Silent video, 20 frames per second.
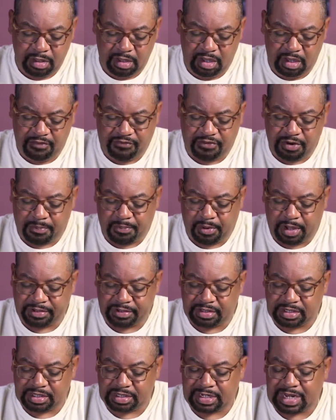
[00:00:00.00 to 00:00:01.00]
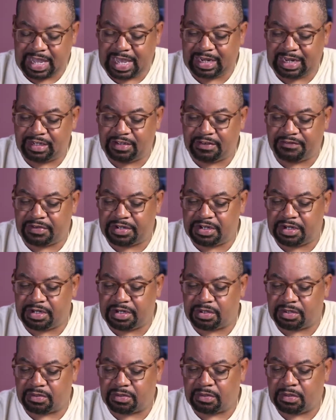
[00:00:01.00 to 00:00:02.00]
If your brother does not live near
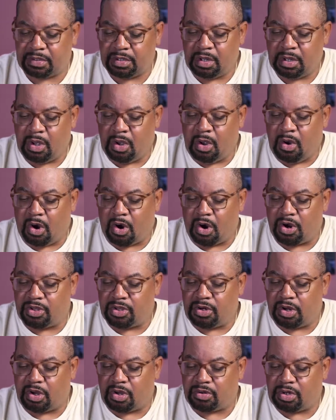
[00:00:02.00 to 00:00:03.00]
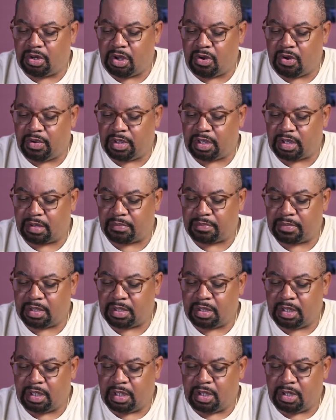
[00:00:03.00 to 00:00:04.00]
you or you don't know him,
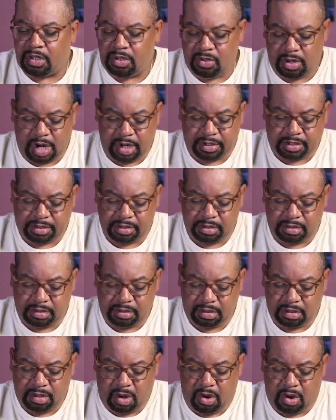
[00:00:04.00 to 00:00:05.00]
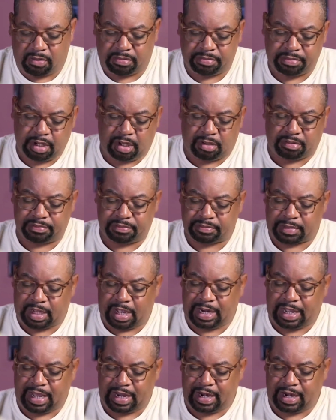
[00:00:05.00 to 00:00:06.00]
you are to, oh, no,
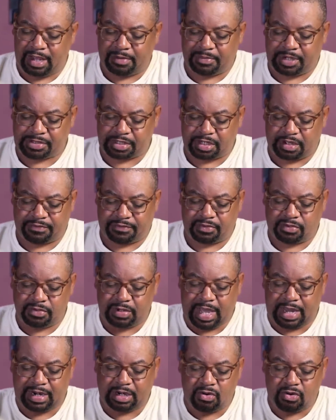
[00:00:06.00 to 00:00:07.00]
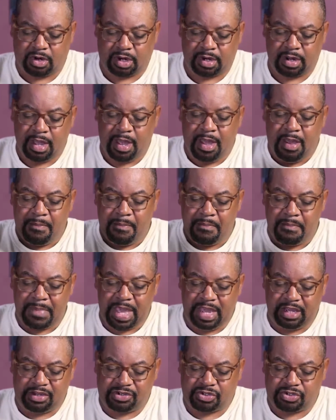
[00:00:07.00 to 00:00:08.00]
I got ahead of myself. Do not ignore it.
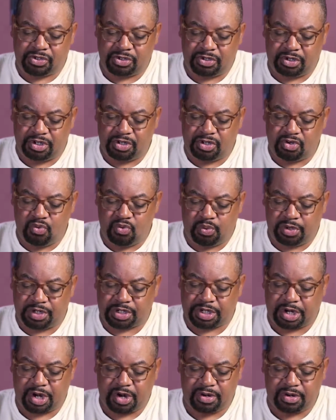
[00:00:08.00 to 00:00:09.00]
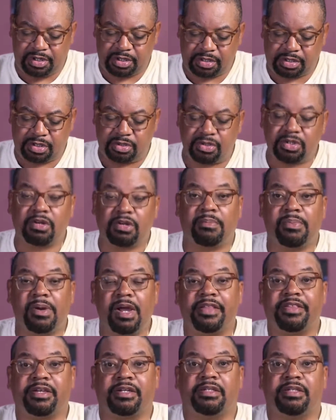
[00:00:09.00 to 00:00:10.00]
Make sure you return it to your
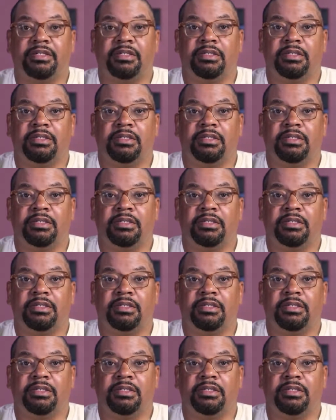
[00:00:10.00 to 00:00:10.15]
brother.